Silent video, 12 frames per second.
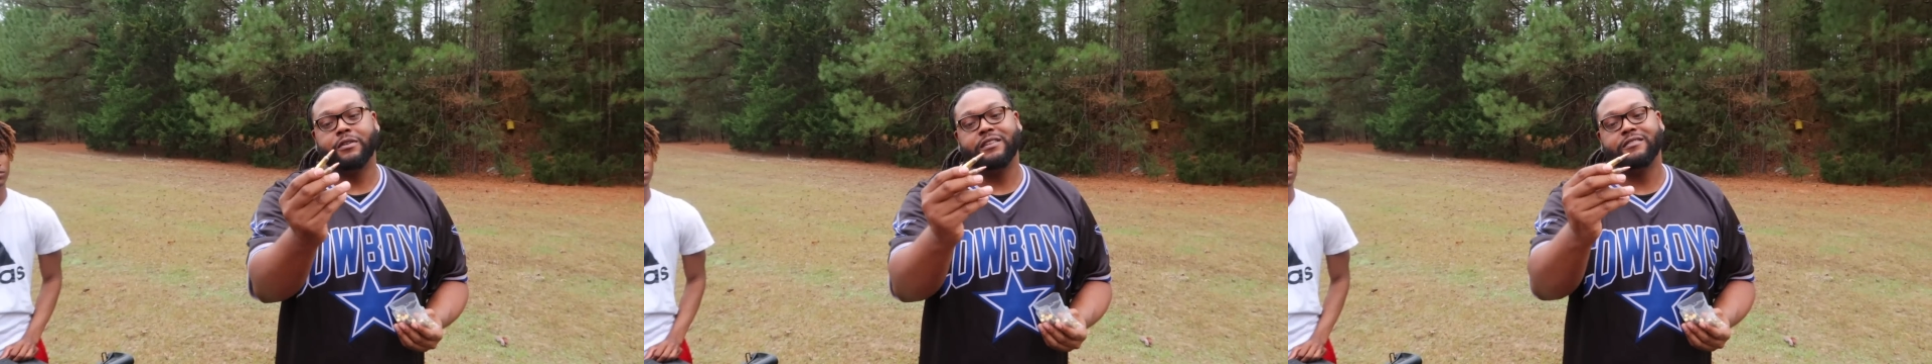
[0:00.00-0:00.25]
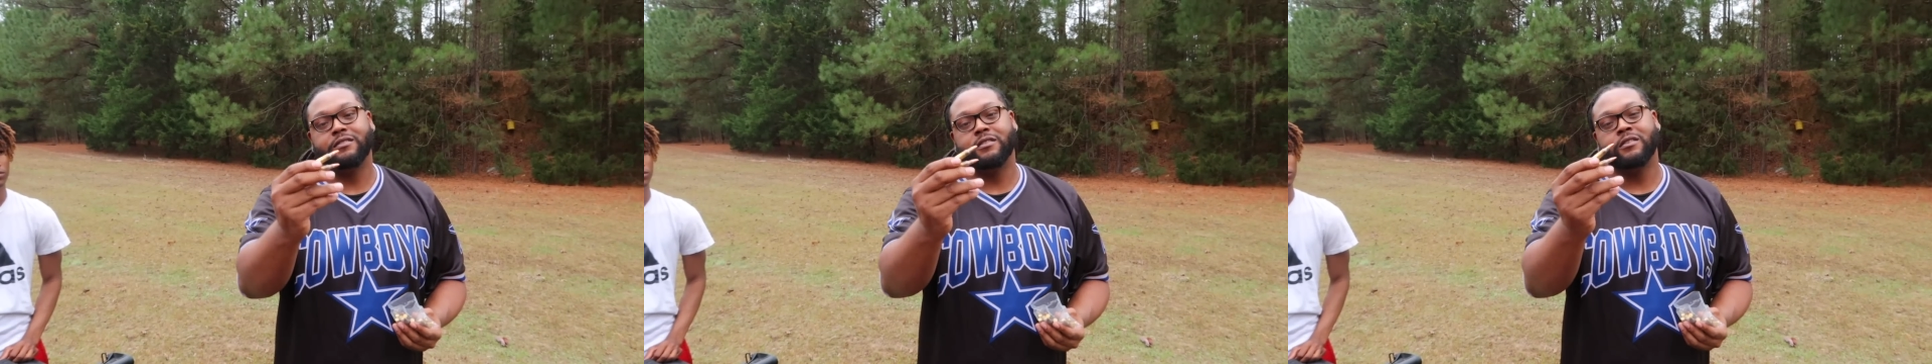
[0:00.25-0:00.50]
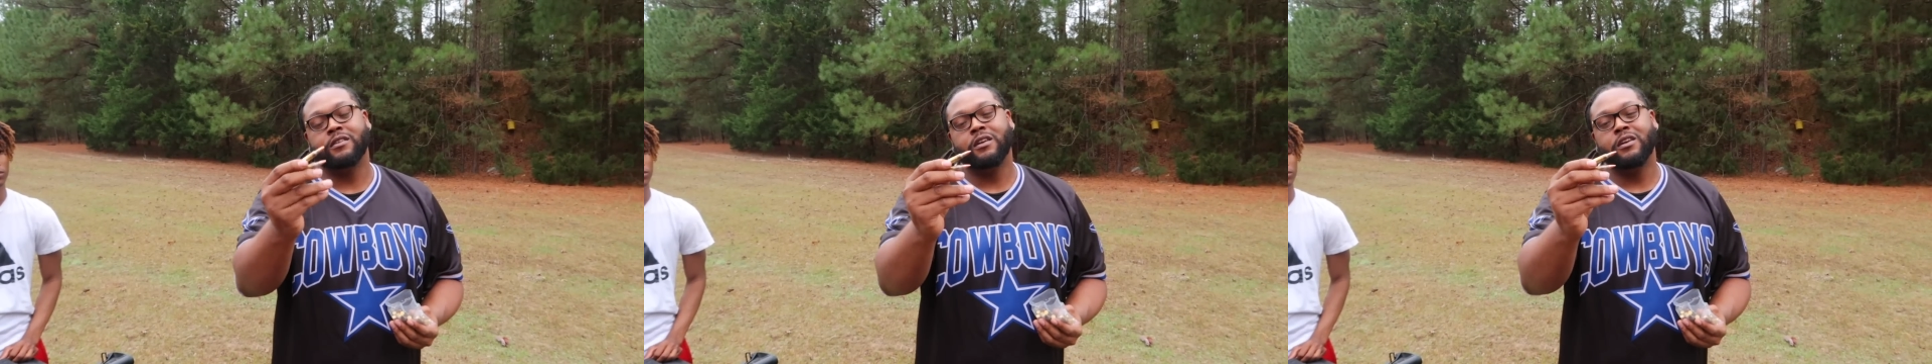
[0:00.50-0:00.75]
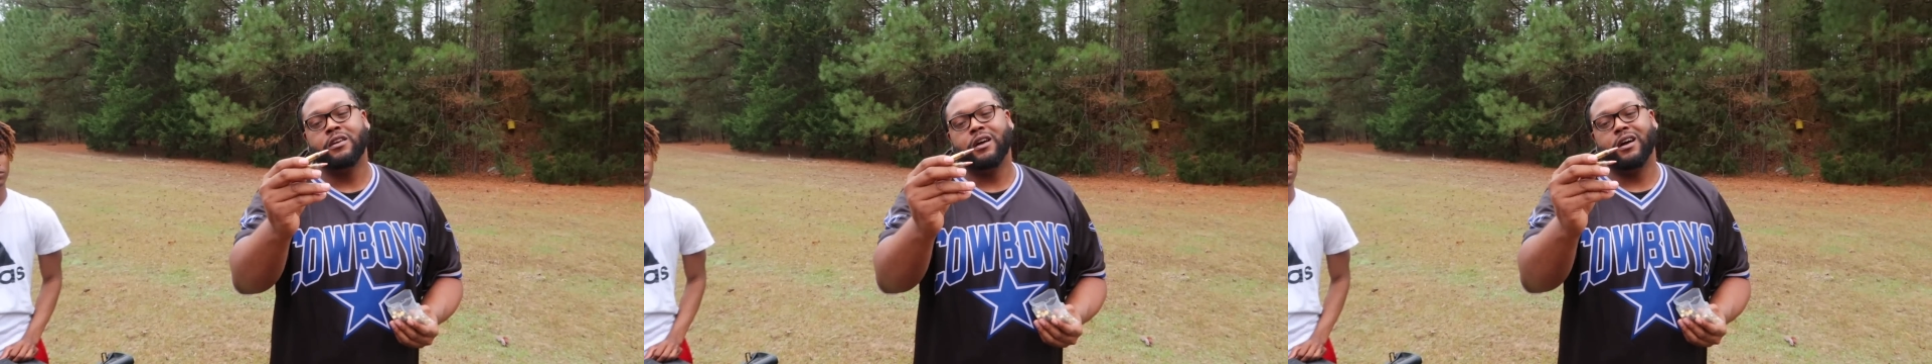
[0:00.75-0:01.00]
These are
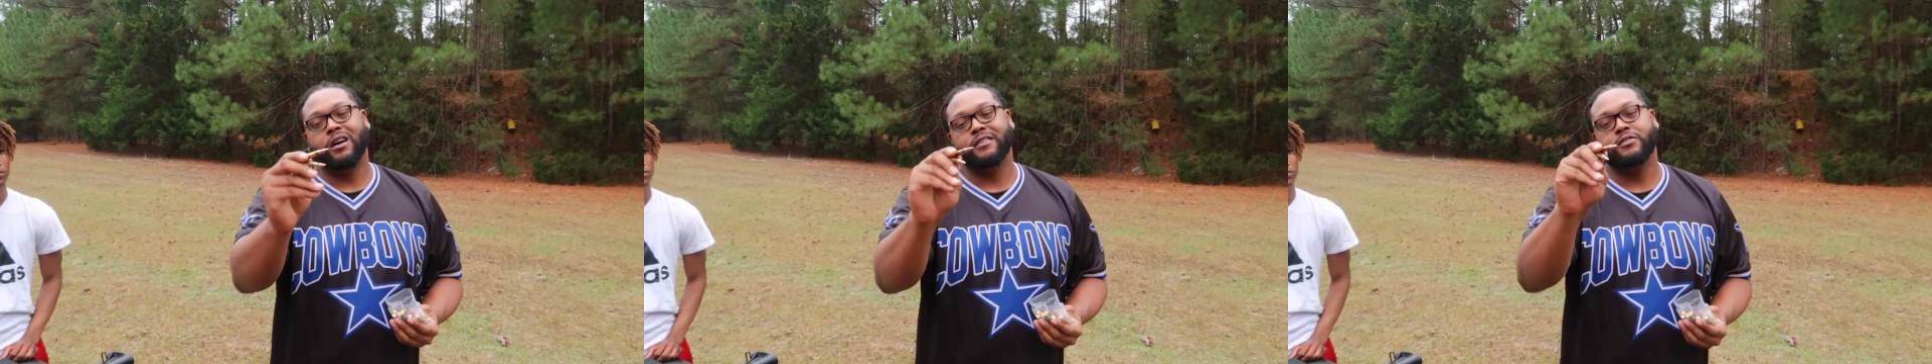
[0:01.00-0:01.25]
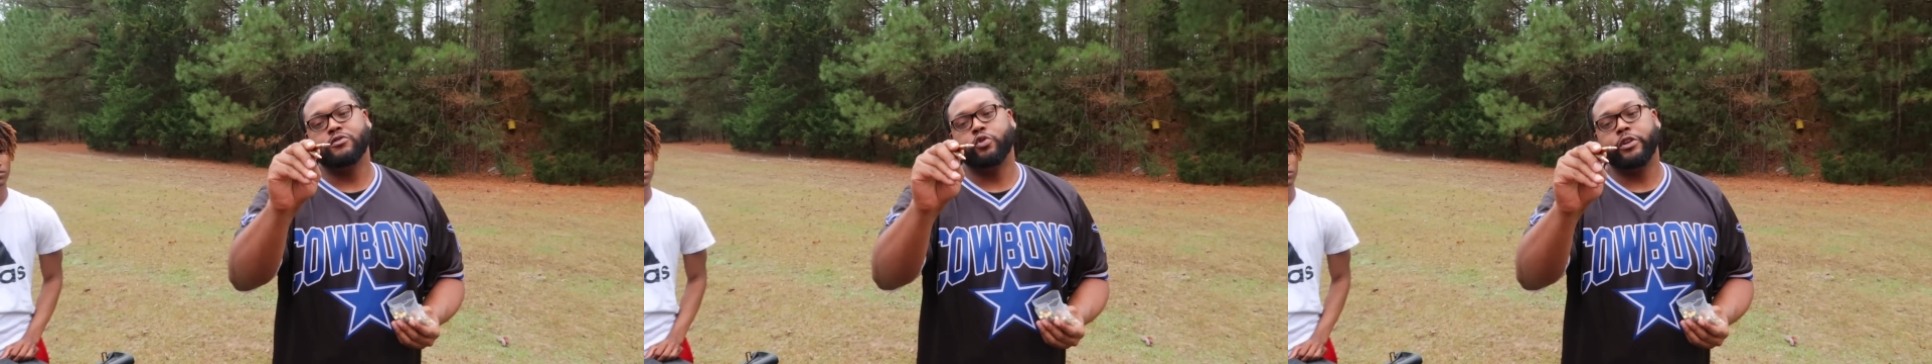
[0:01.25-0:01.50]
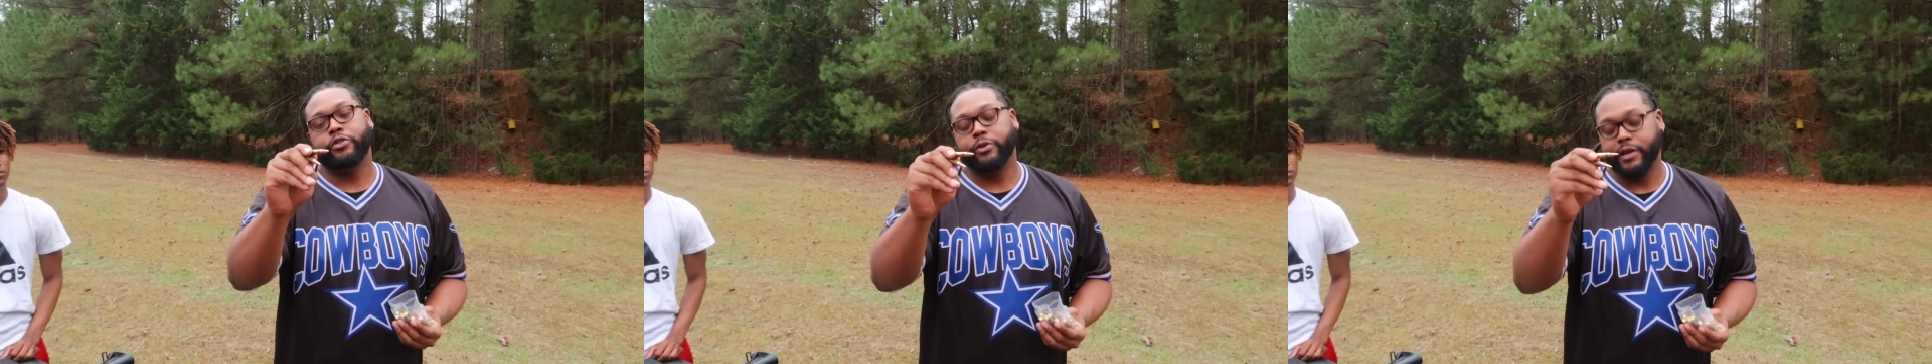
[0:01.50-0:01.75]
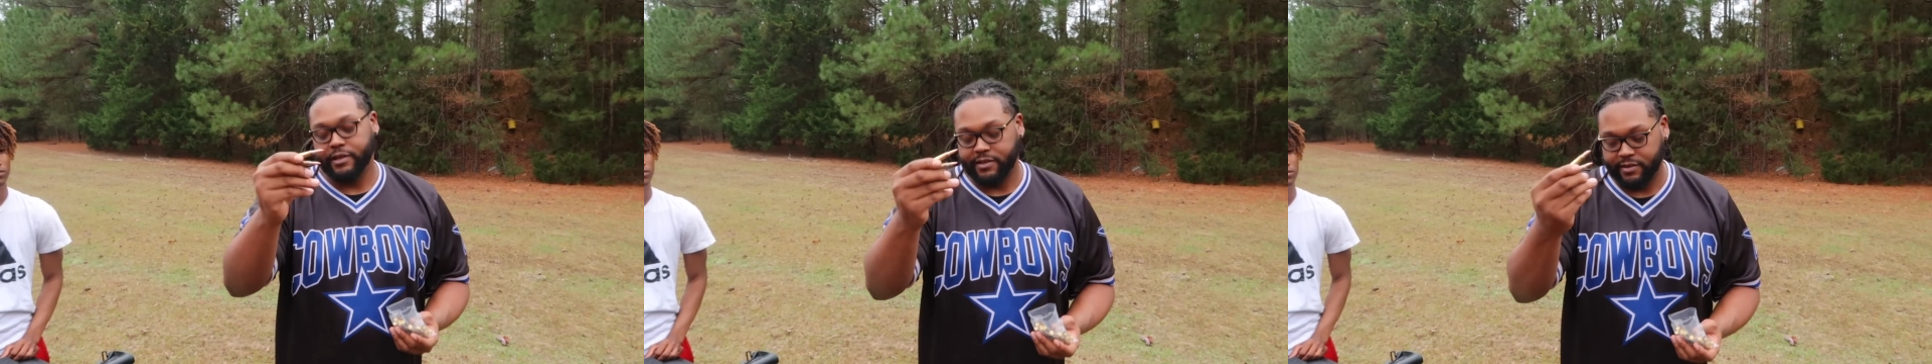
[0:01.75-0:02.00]

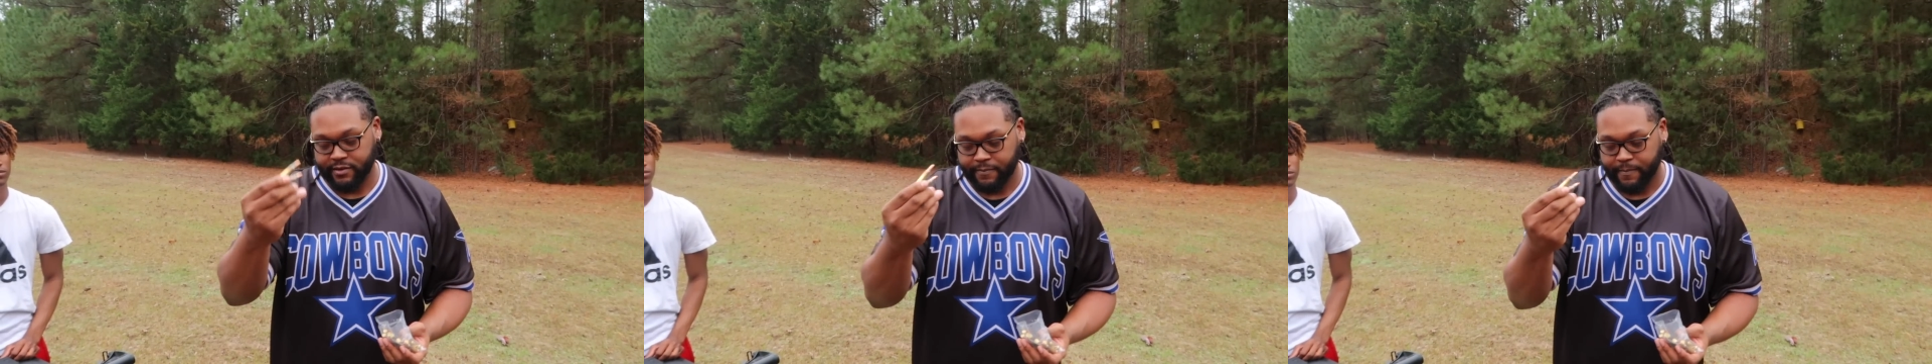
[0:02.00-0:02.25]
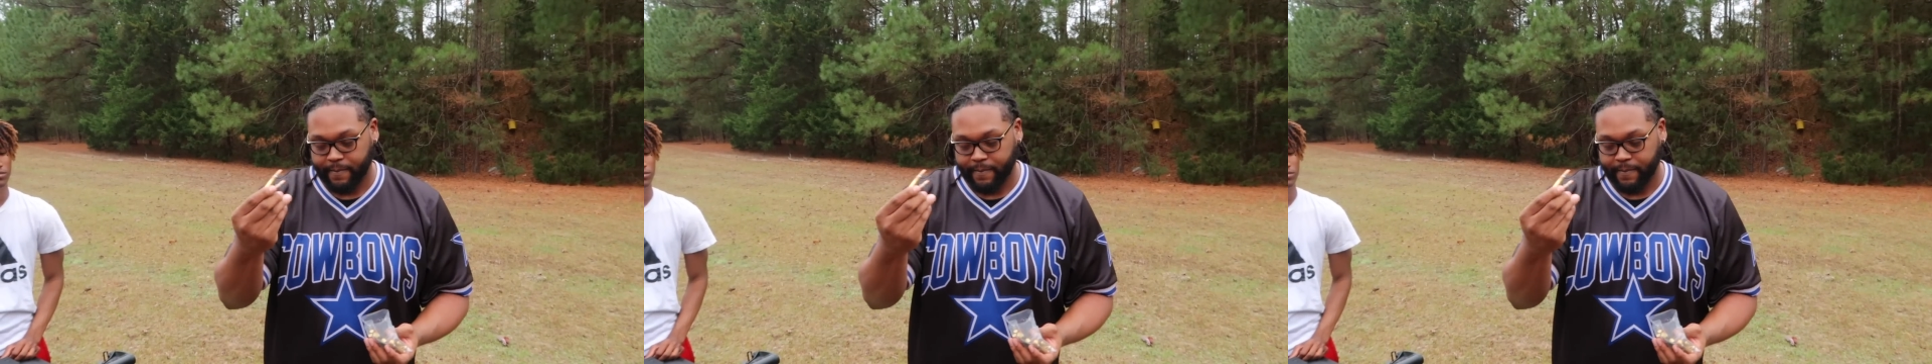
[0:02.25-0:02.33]
223s.